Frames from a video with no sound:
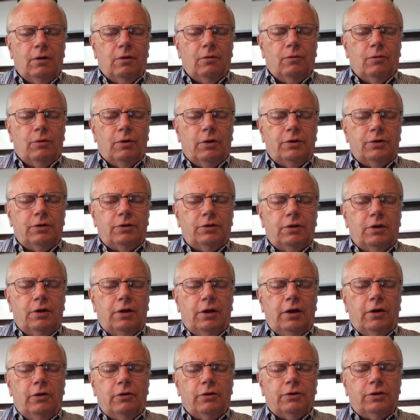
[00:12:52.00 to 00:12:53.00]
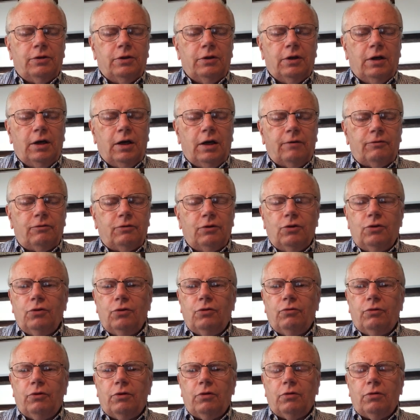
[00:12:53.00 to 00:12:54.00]
What does inerrancy have to do
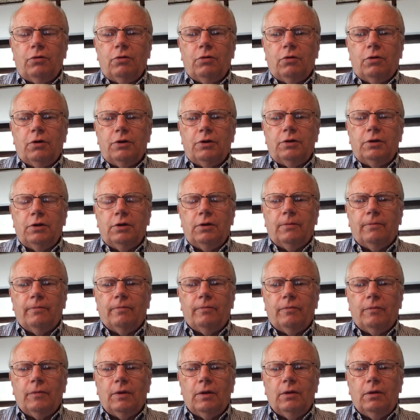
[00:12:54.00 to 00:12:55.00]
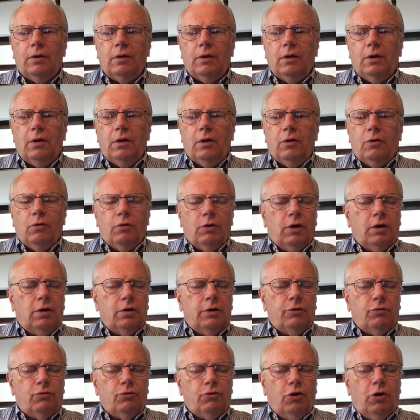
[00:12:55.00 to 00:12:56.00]
with authority? Well,
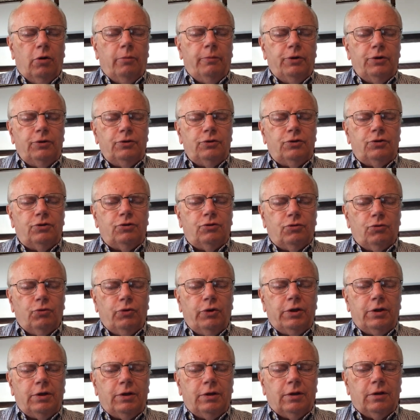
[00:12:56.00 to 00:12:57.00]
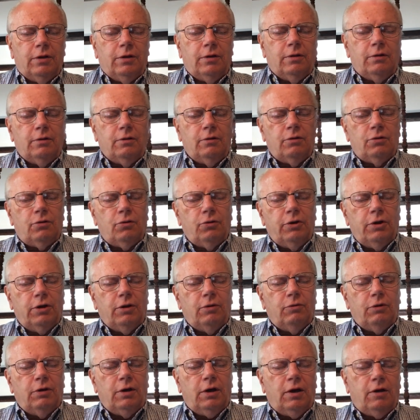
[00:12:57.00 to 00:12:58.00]
in Romans 3, 3,
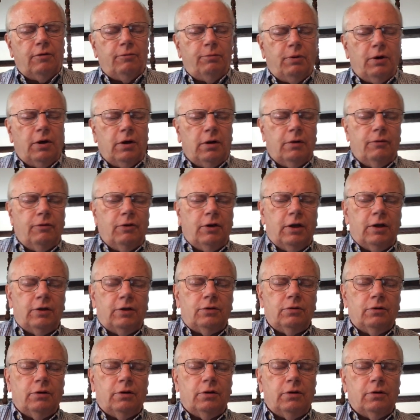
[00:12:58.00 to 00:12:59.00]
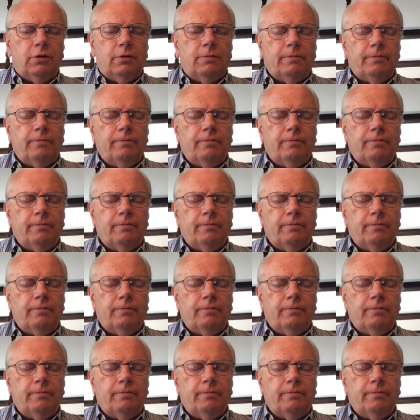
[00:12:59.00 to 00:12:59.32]
we have part of an answer here.